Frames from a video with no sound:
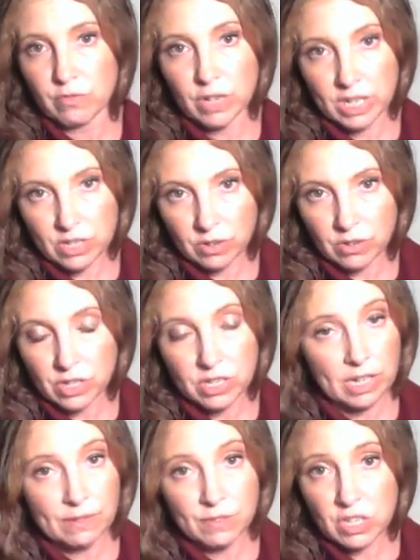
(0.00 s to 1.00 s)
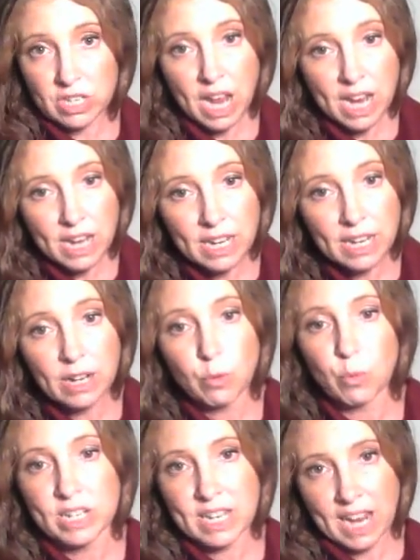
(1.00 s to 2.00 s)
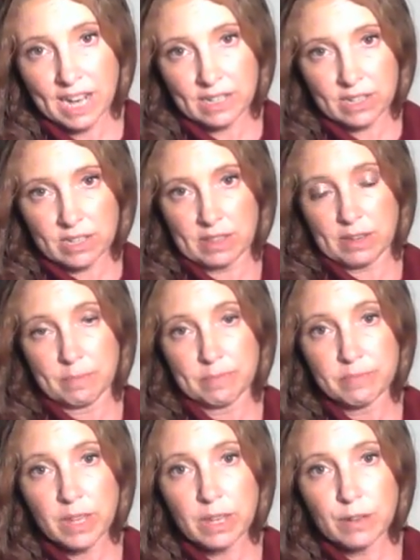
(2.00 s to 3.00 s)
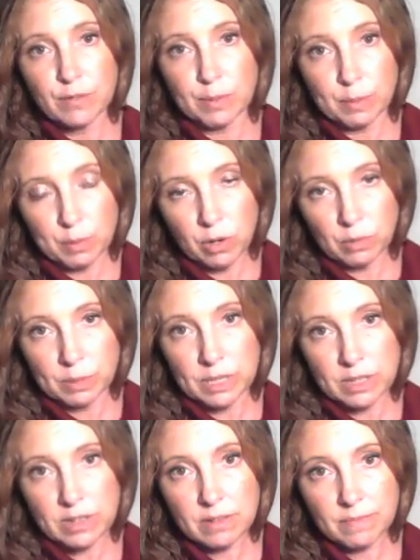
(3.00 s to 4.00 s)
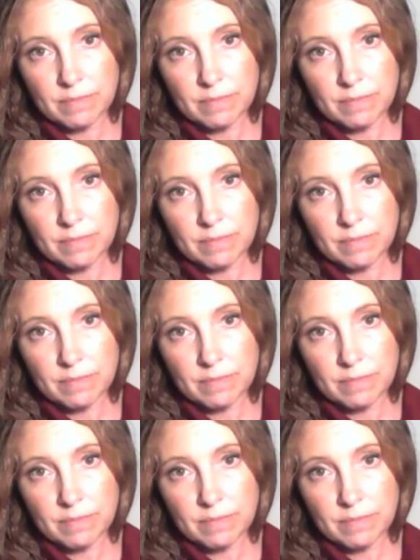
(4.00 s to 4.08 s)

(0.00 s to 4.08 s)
research instead of just taking what is handed to them from the pulpits.